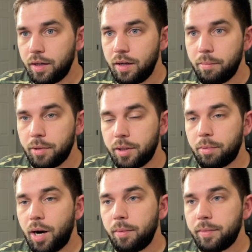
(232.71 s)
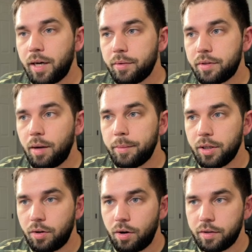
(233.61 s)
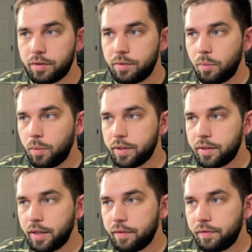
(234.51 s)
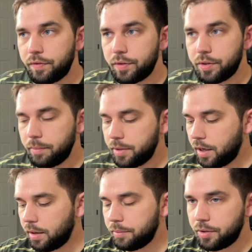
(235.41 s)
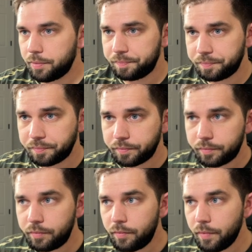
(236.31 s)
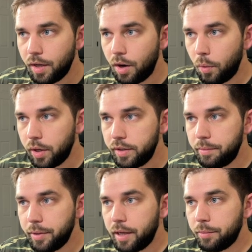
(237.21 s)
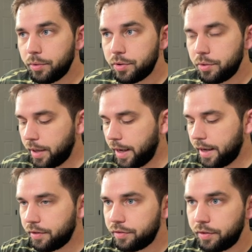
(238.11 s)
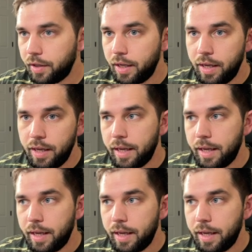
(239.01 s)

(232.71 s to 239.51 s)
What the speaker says: But the problem that I was coming across was that for sometimes I wanted to be able to have a